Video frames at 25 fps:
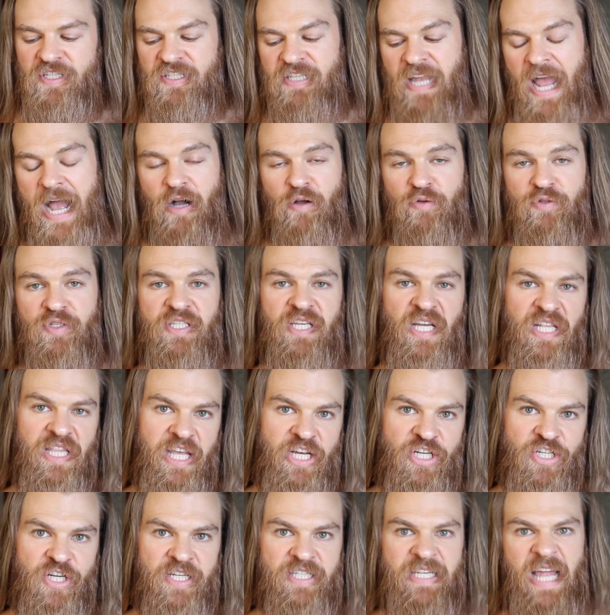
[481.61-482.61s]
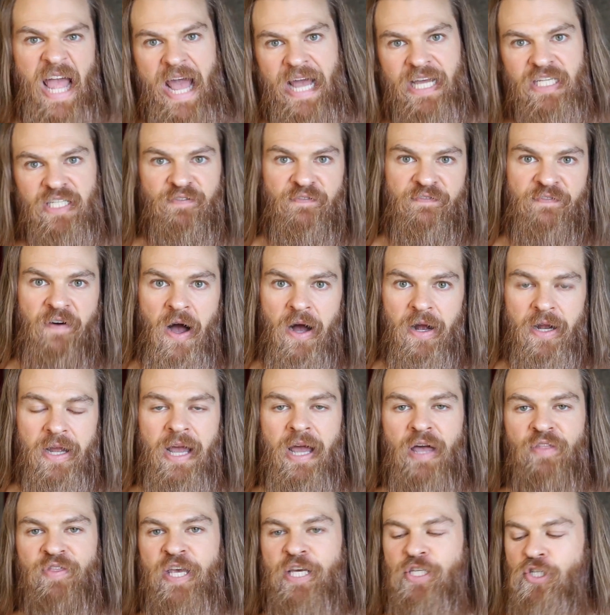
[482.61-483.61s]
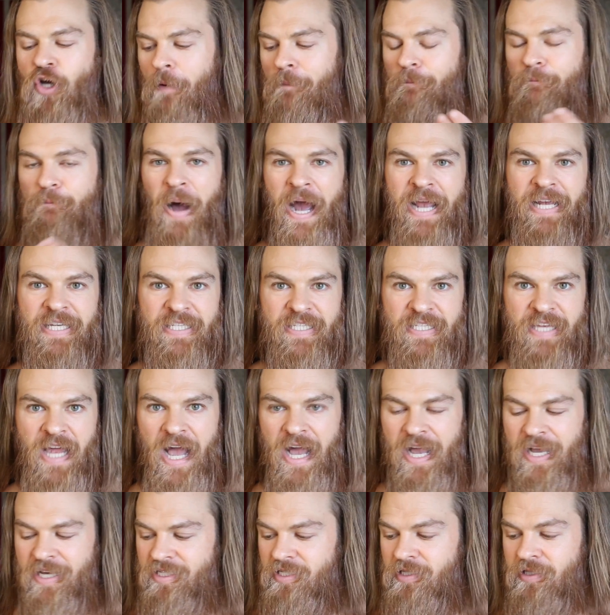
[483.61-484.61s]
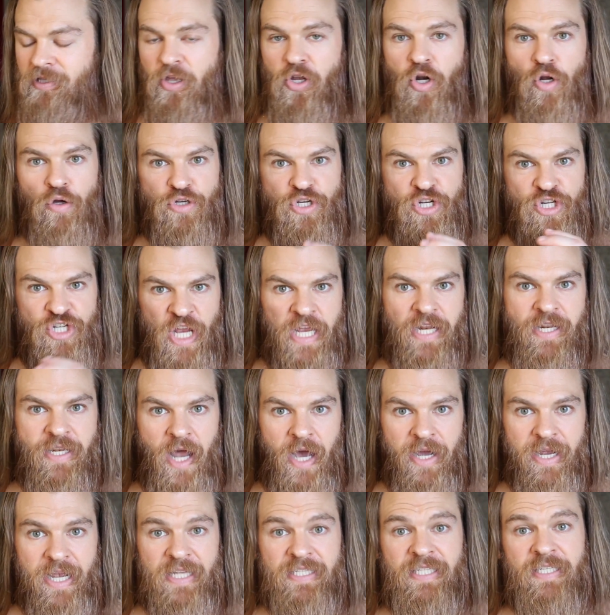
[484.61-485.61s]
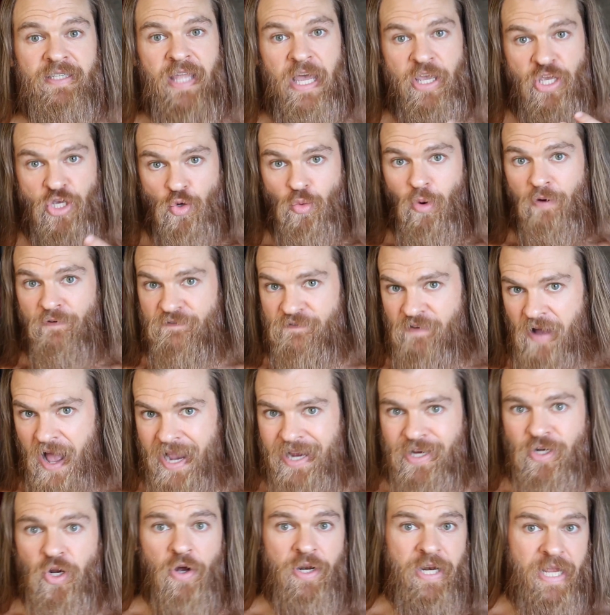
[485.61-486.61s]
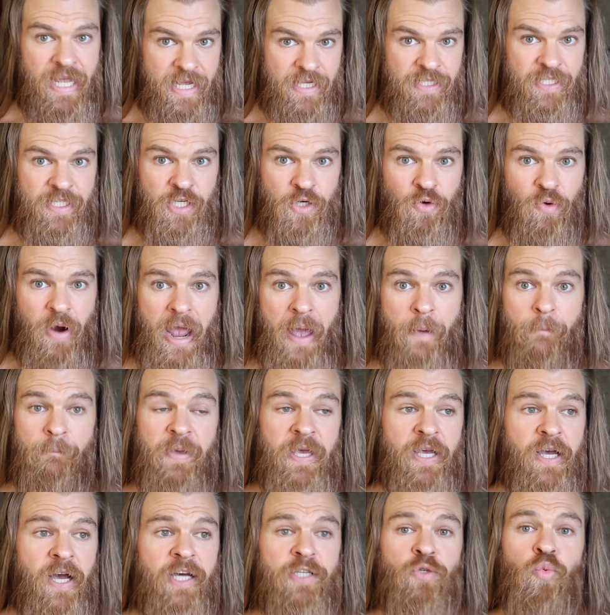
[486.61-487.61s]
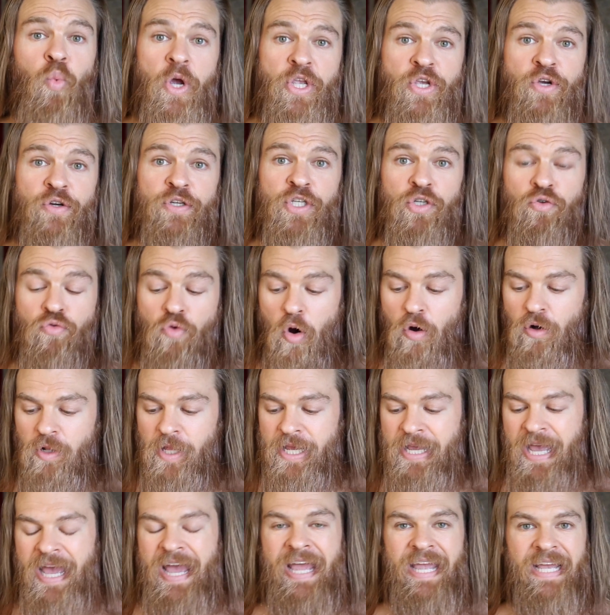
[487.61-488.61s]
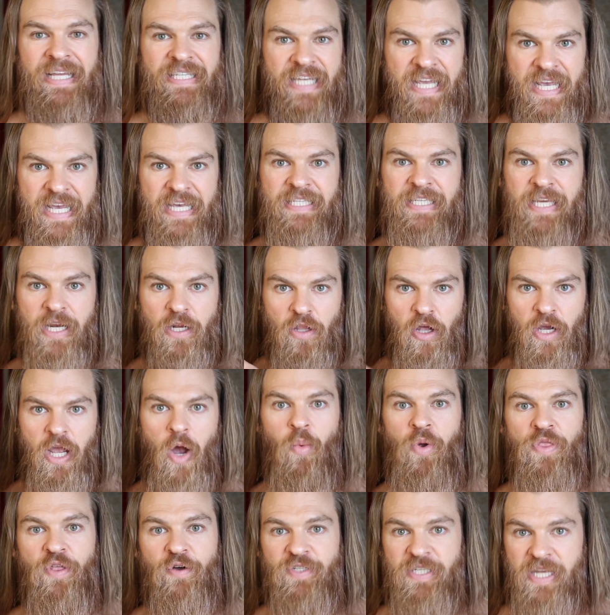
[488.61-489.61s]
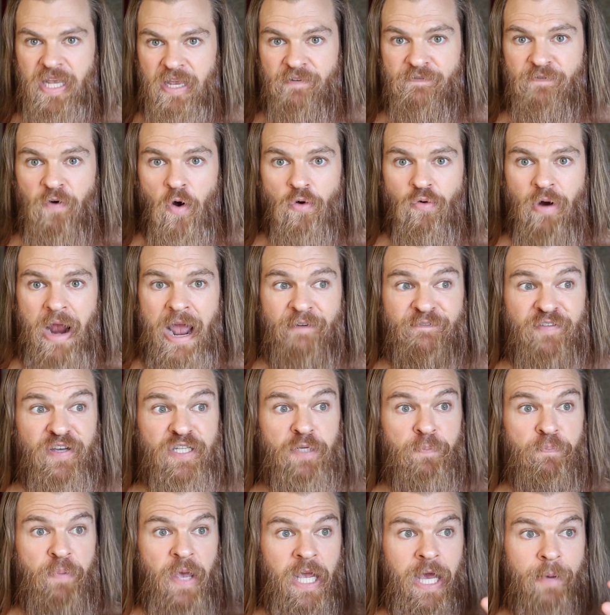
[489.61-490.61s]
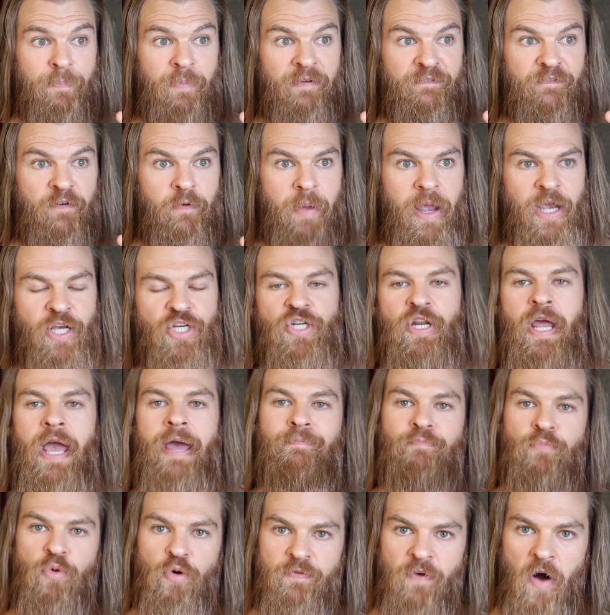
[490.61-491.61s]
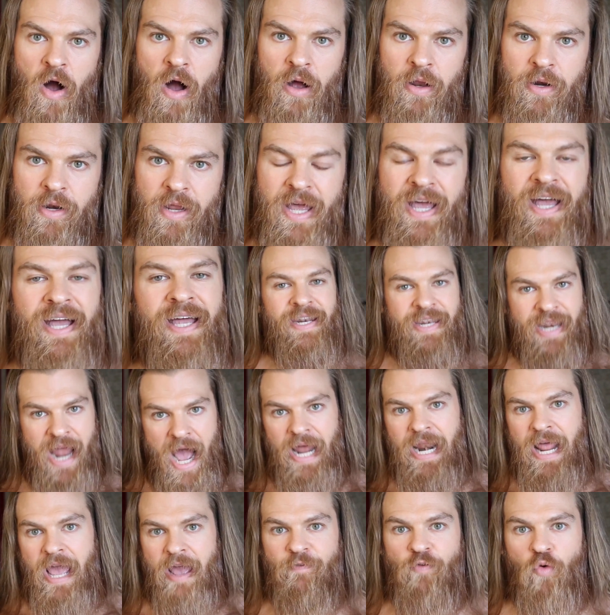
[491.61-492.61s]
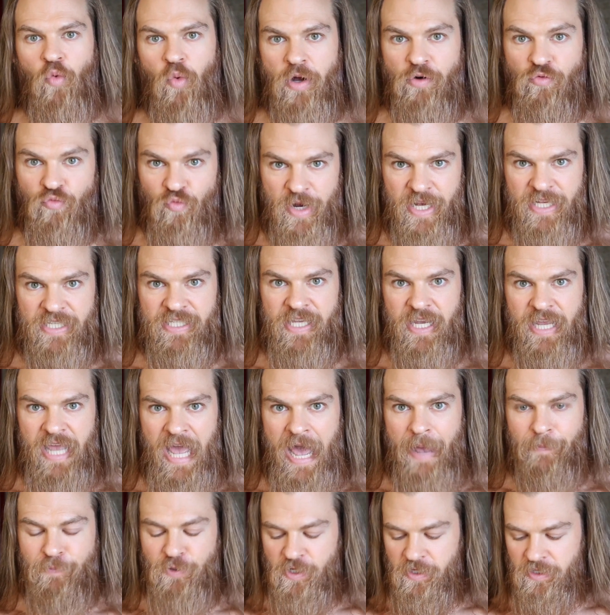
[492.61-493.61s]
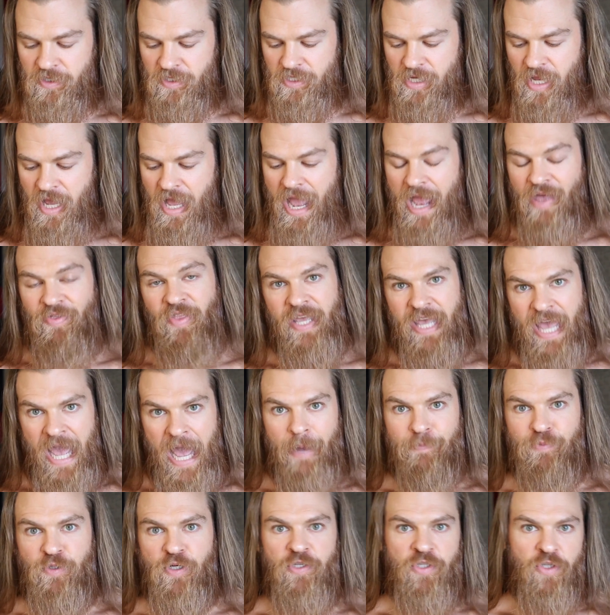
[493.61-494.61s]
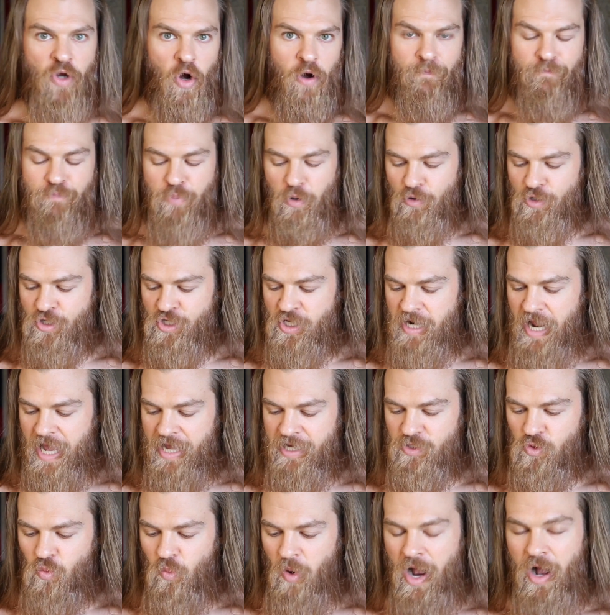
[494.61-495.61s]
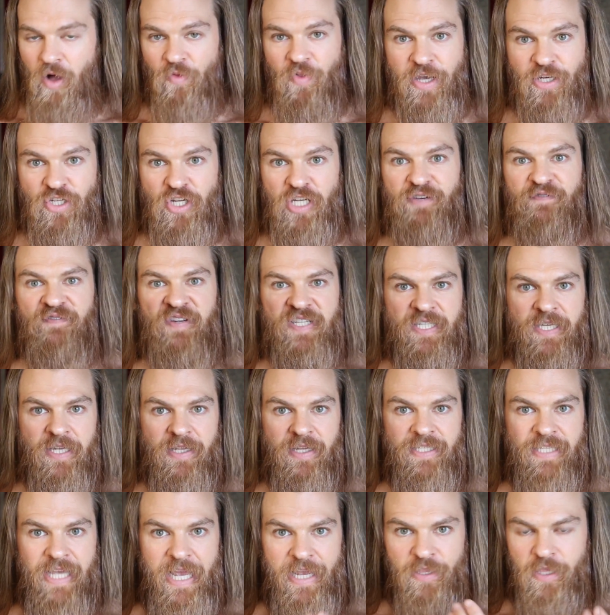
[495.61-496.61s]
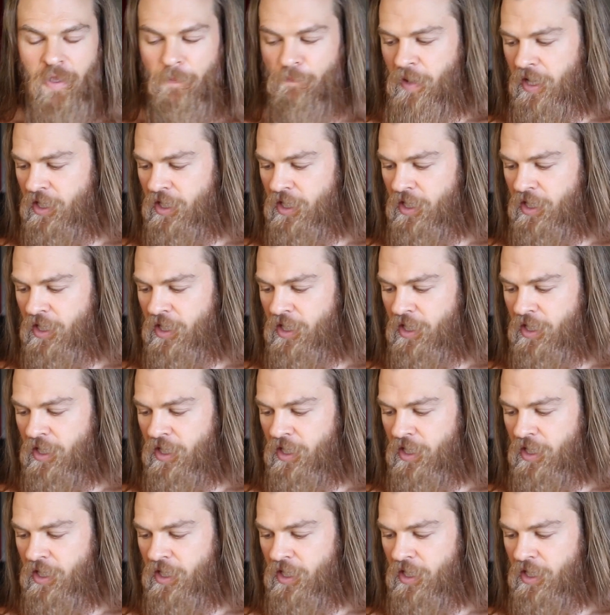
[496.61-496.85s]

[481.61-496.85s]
sounds delicious as fuck. These are bite-sized little shit nuggets that you will find on Instagram because when you're scrolling, it's easy to look at one of those infographics, pick up information, and move on. Not everyone reads the captions. And the captions are bullshit as well. They just facilitate the